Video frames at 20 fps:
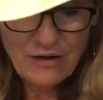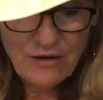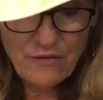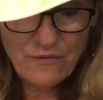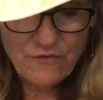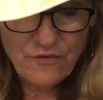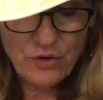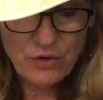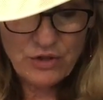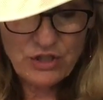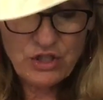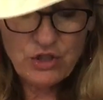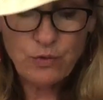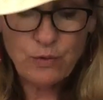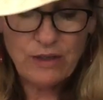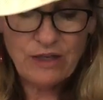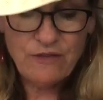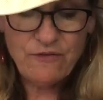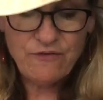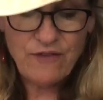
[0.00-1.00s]
Verse
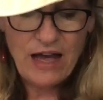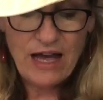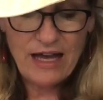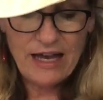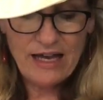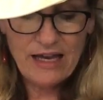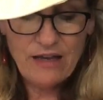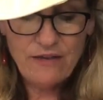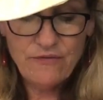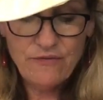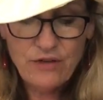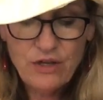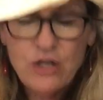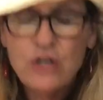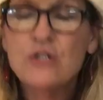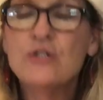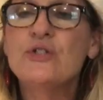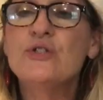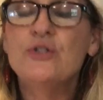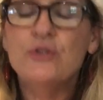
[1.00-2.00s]
25
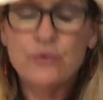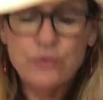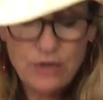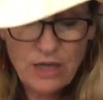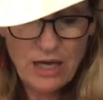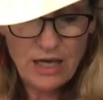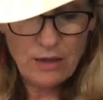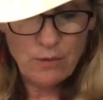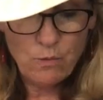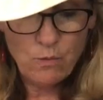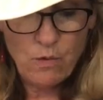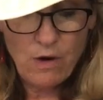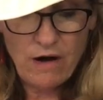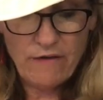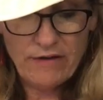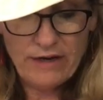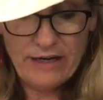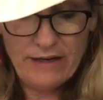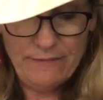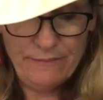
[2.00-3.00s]
Do not
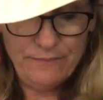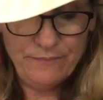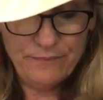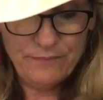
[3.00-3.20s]
worry.